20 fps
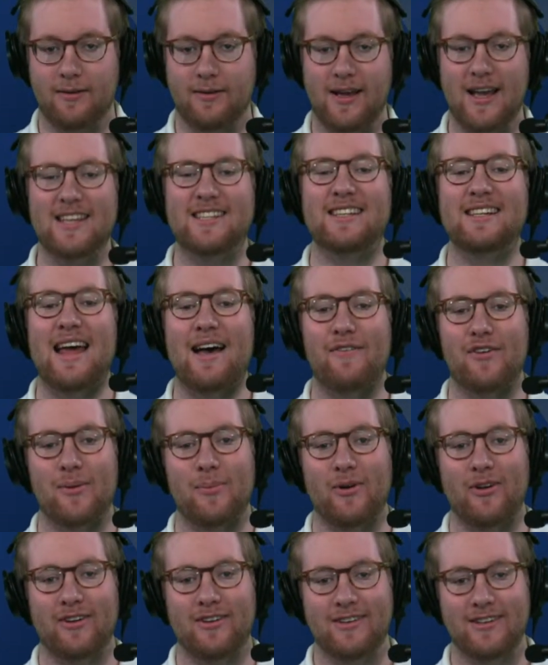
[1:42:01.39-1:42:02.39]
It's
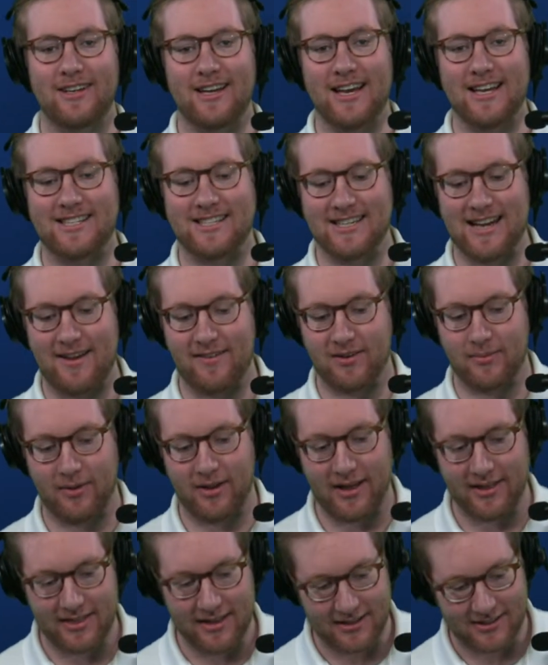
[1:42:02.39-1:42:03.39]
inevitable. It's inevitable.
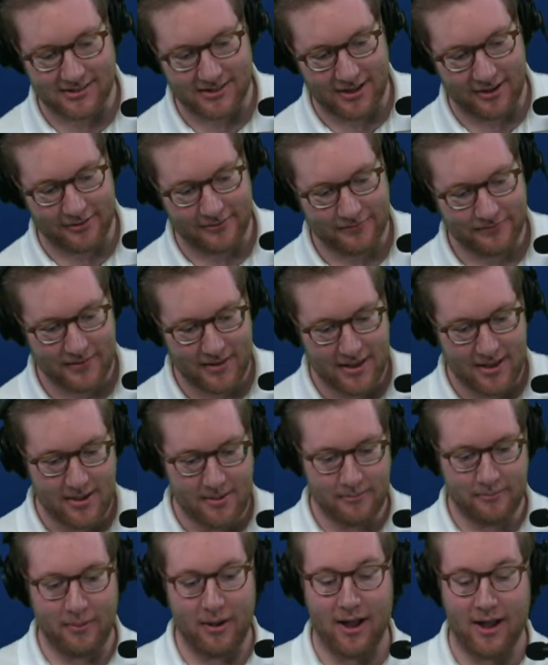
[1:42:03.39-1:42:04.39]
I think so.
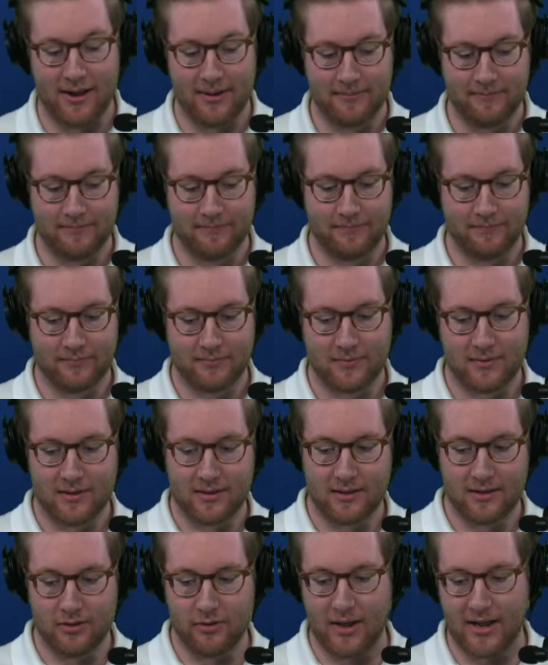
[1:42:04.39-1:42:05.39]
But
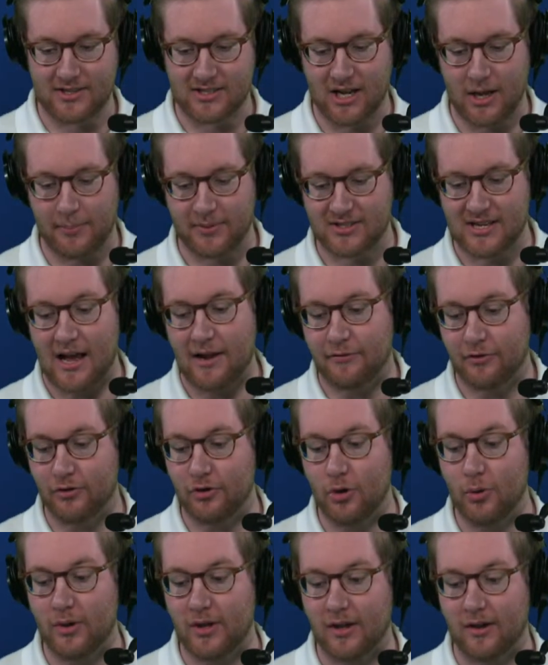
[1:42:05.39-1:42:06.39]
you guys can help us out. If you're
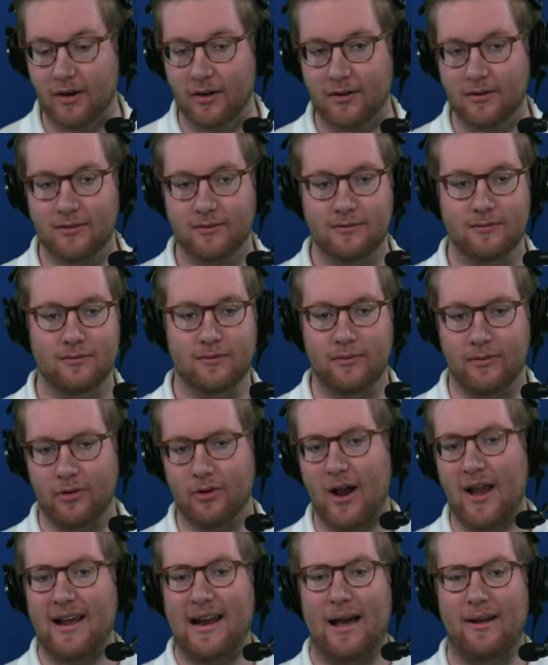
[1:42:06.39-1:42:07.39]
new here, you're
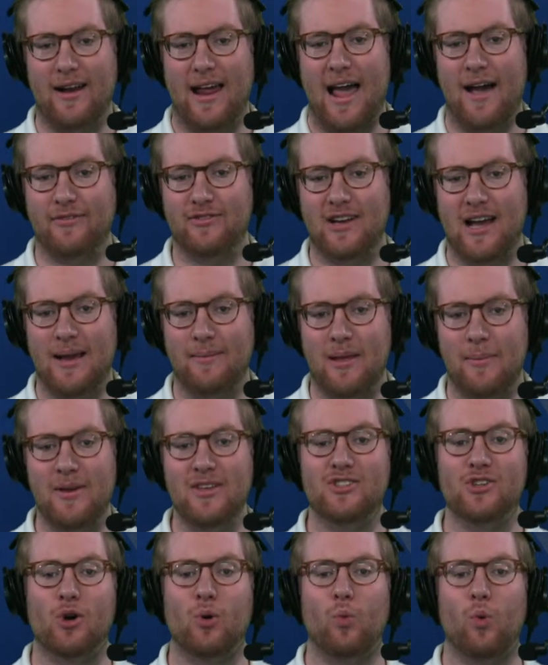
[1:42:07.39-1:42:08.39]
hanging out at halftime, that
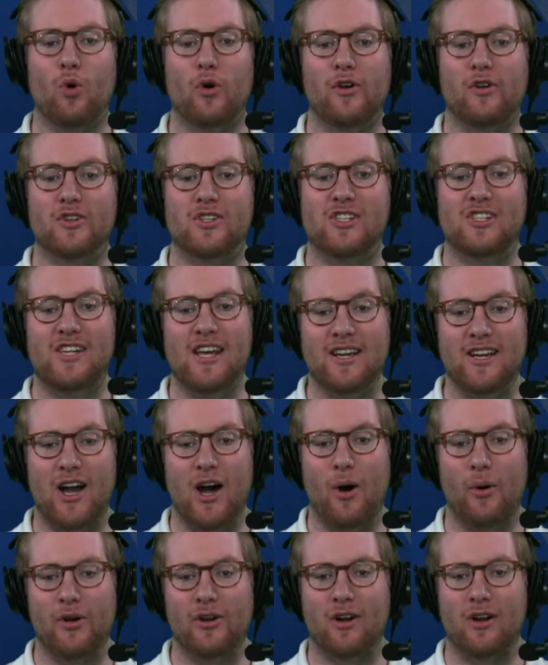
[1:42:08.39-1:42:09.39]
means you're a Warriors
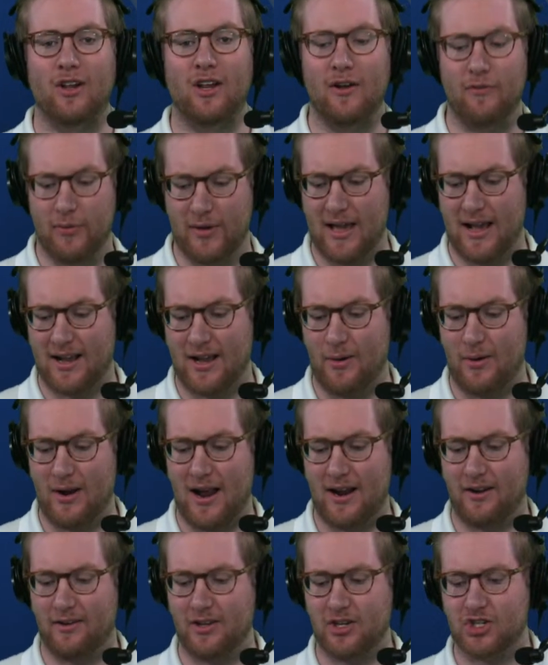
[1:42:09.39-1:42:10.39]
sicko and you're gonna love what we got going on
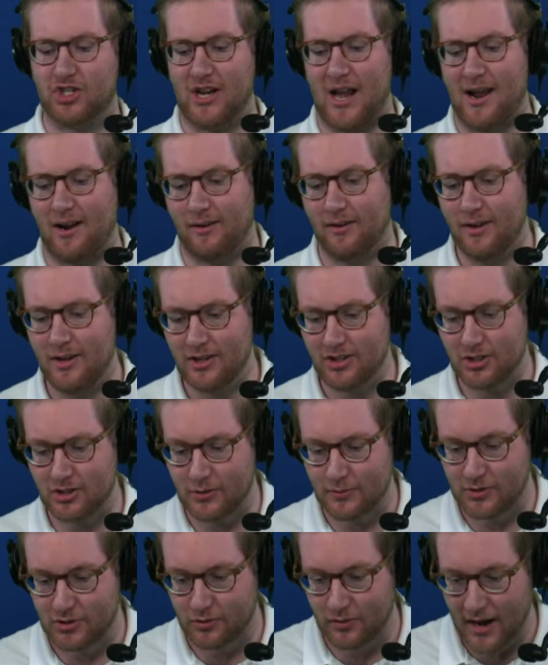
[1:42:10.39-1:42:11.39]
here on the channel. So
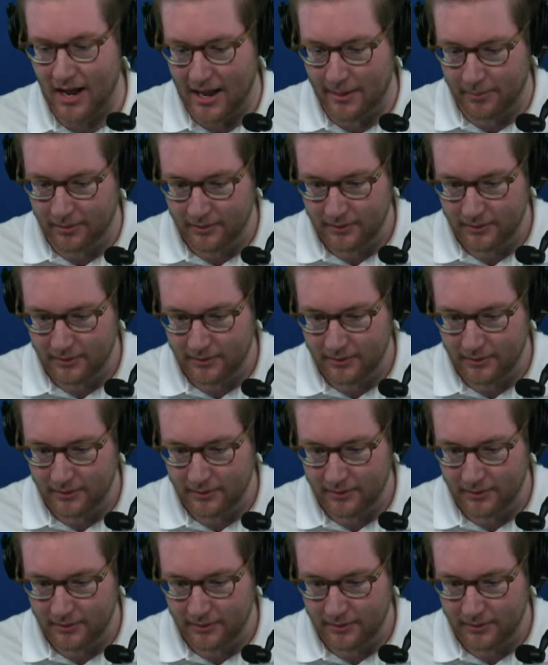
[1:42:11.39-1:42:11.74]
subscribe.